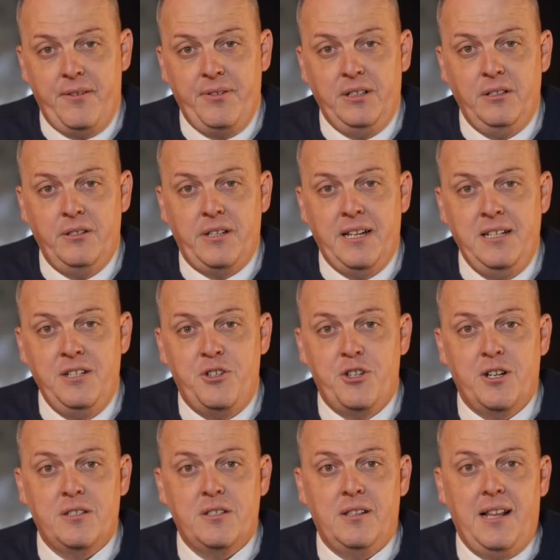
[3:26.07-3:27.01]
of it looking
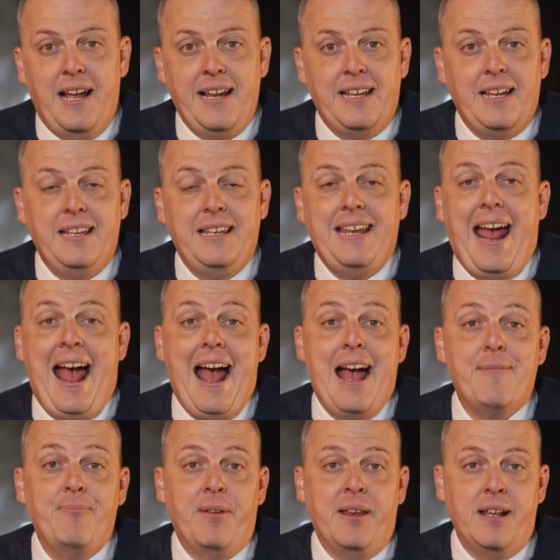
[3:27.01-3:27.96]
just like
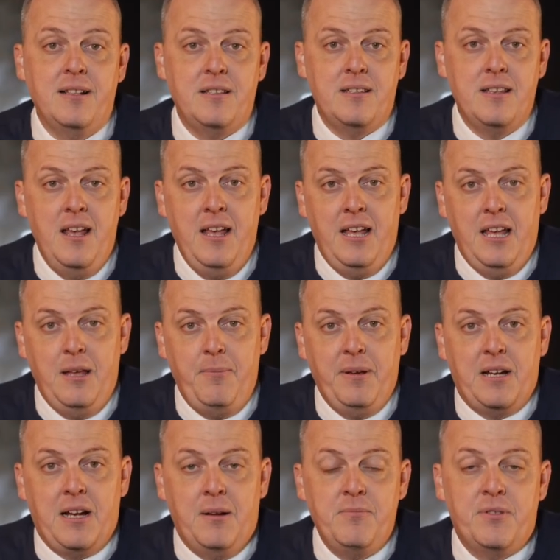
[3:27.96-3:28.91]
cabinets, it
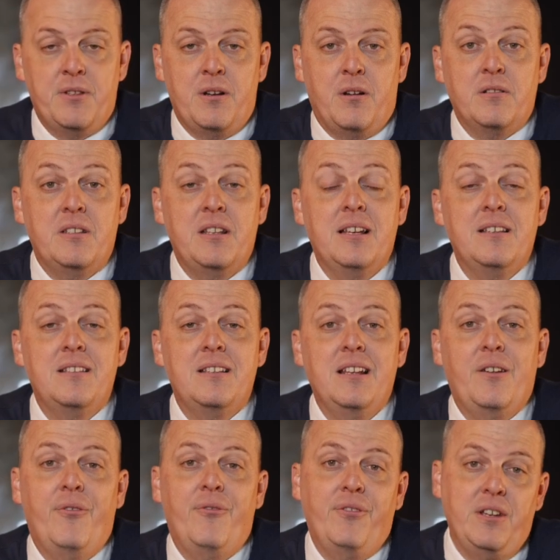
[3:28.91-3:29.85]
becomes an
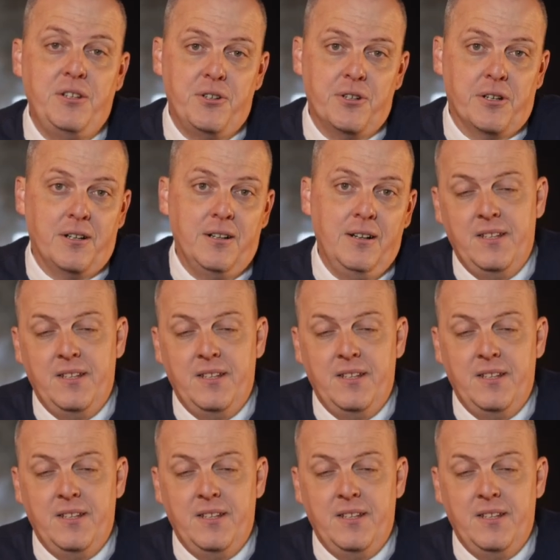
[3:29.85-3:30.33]
artistic feature.